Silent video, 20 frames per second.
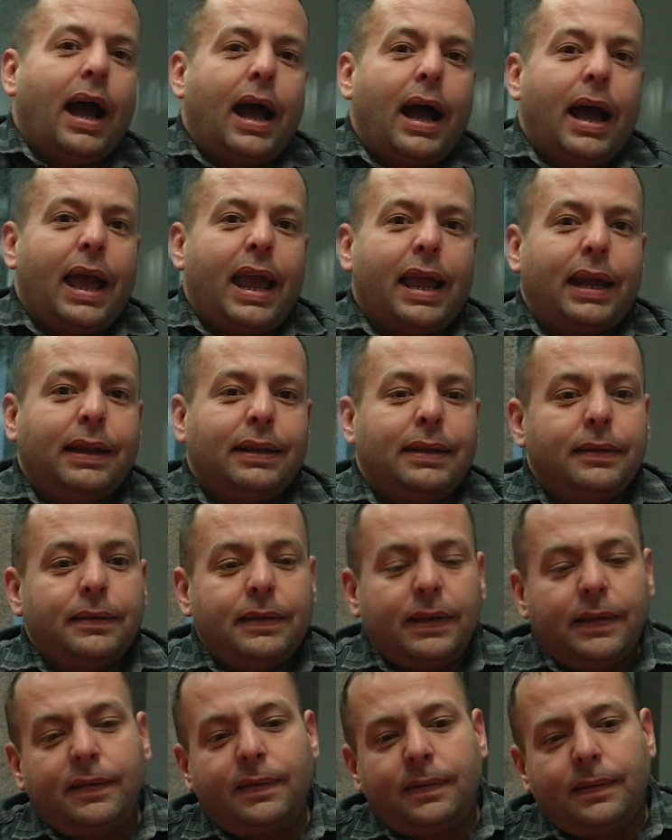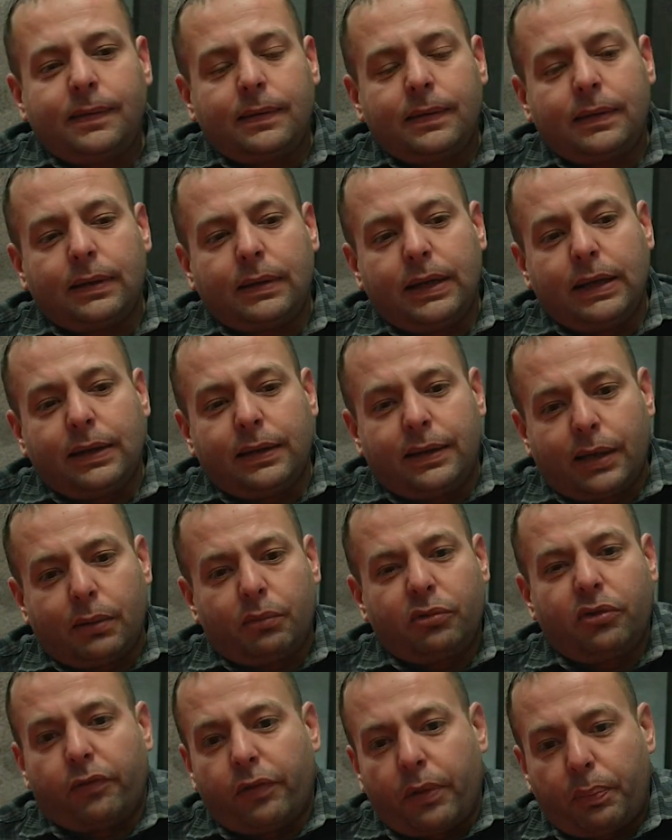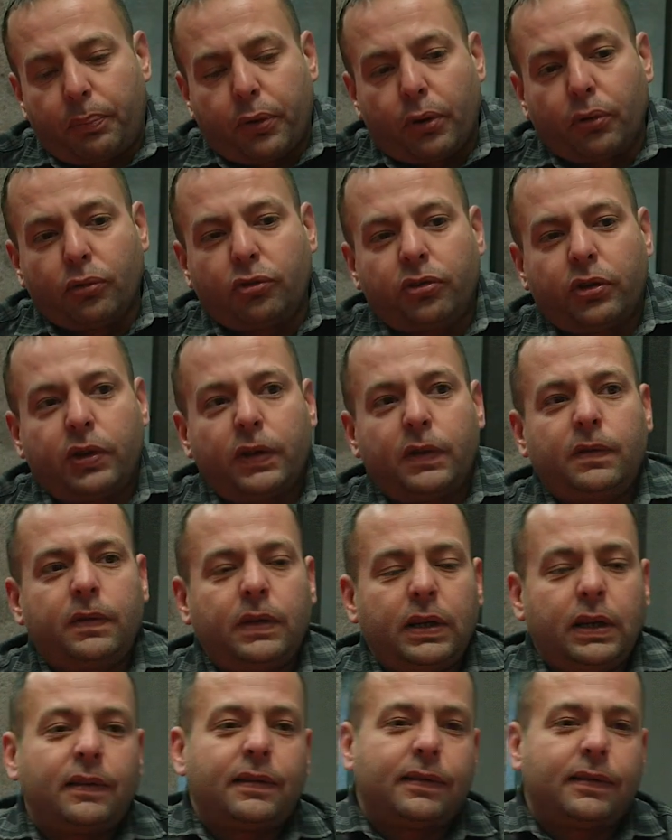And this, in terms of a process,